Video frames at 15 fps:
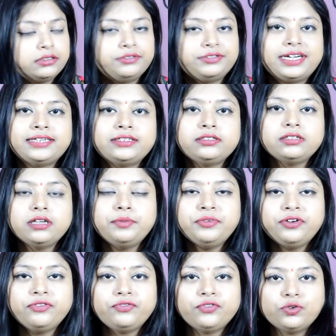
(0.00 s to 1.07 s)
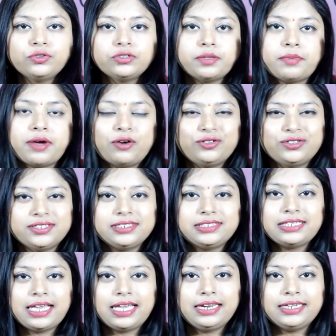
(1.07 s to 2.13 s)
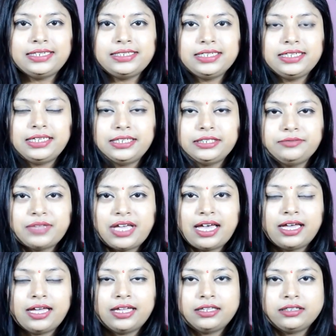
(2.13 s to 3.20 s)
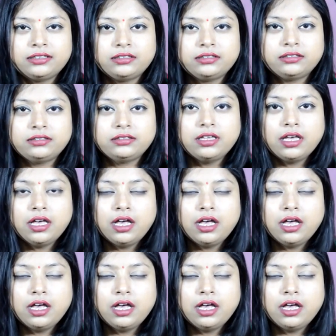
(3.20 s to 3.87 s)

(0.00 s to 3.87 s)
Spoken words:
read some reviews about this L18 and